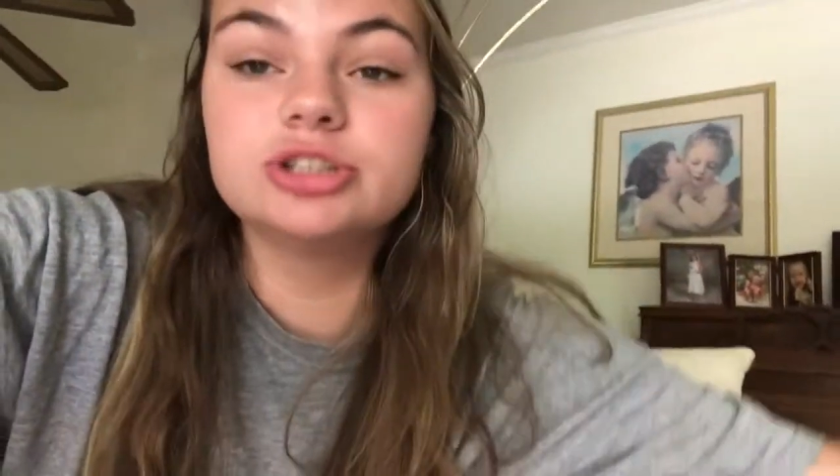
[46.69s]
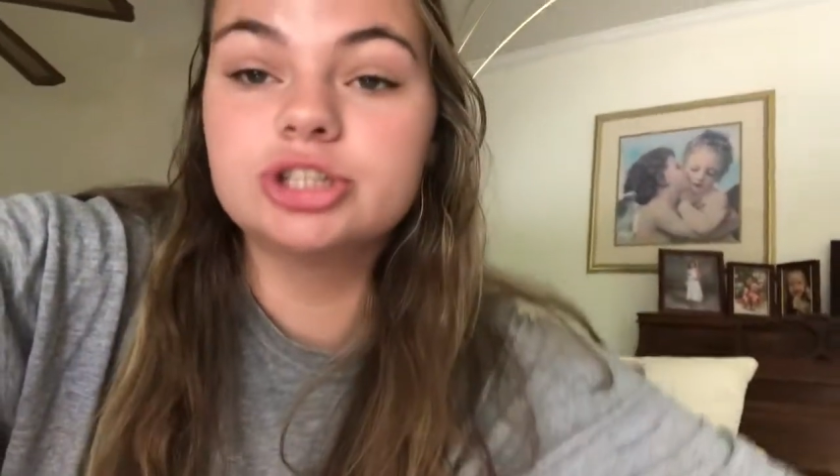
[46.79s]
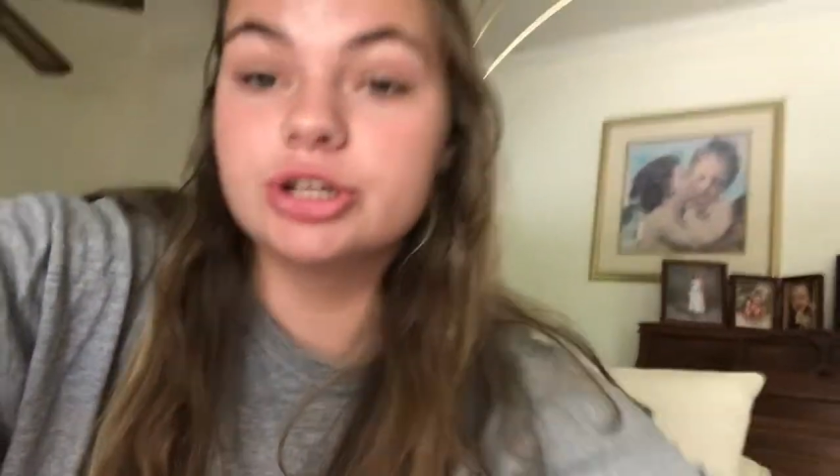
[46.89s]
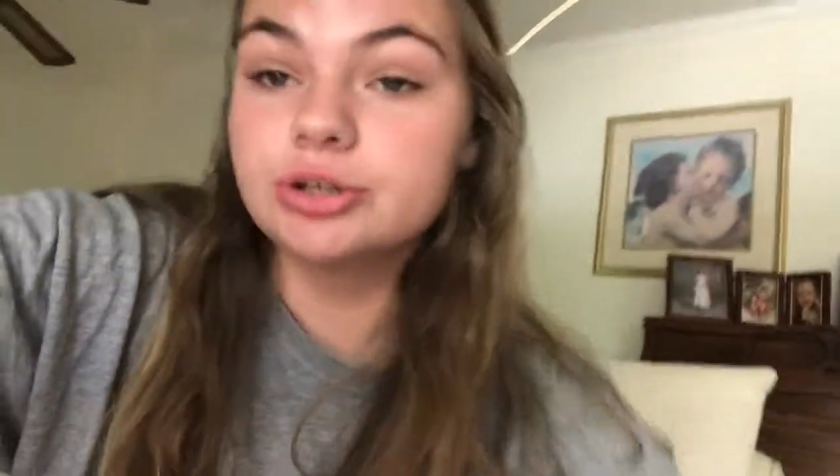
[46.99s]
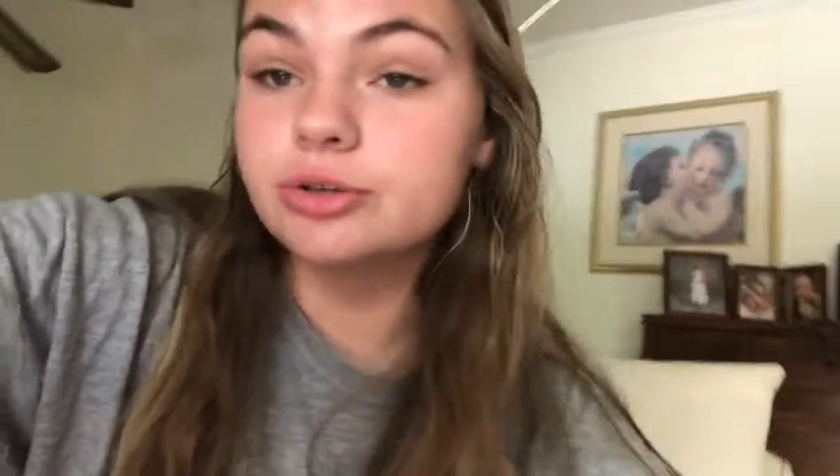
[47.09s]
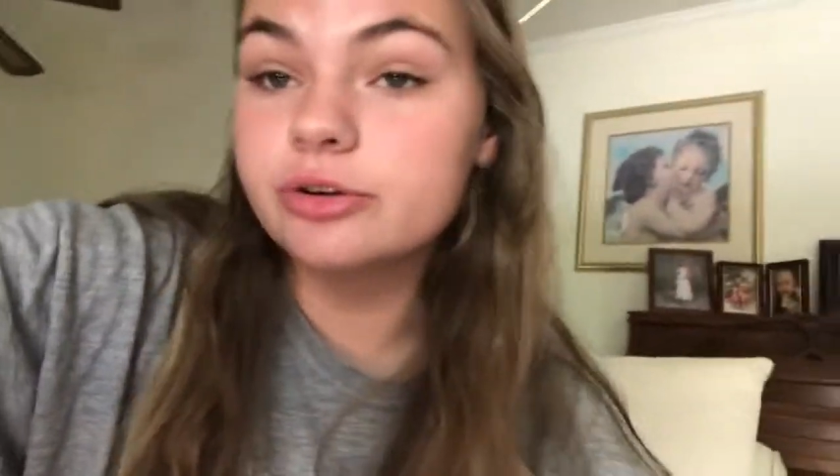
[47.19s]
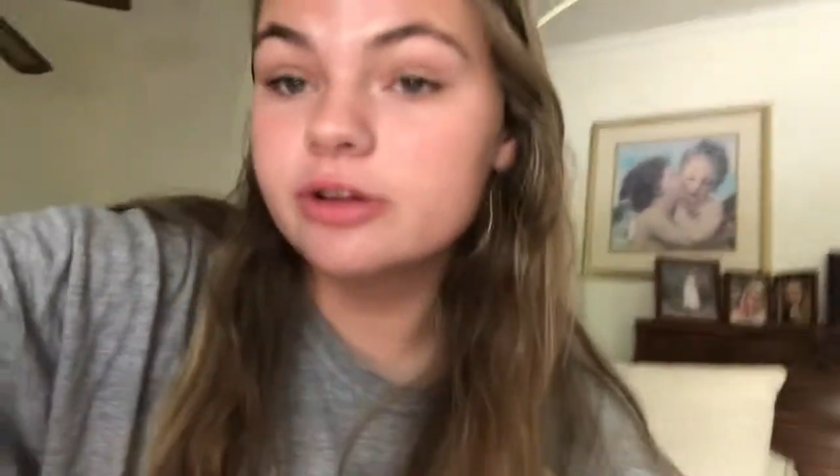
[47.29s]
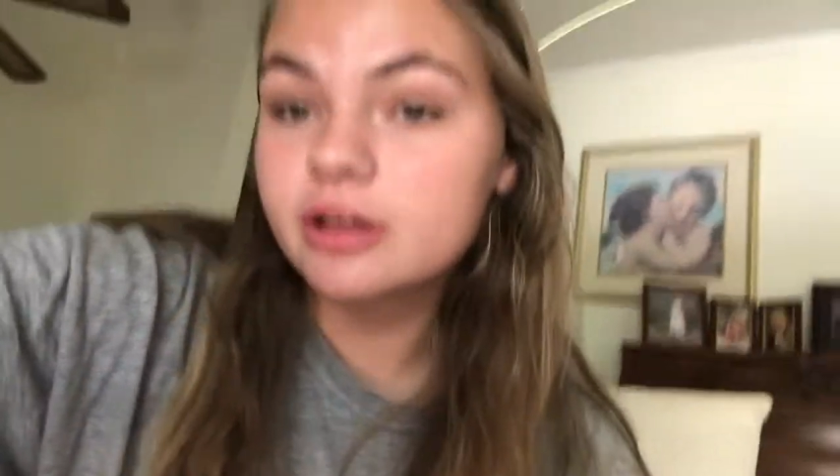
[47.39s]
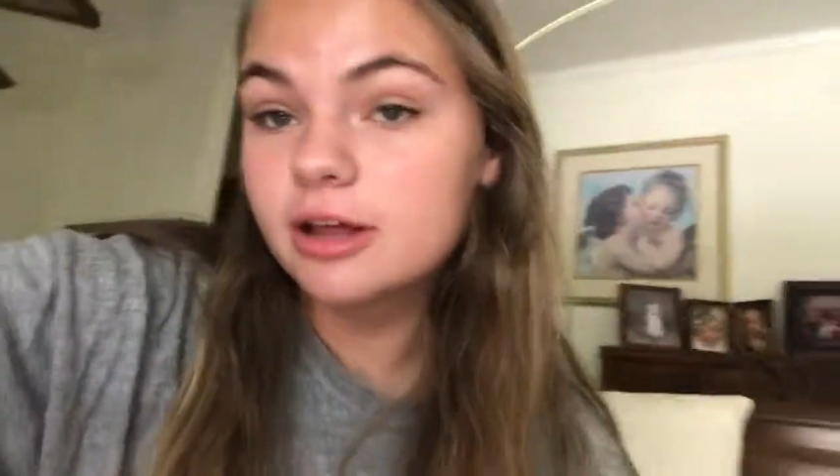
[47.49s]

chilled.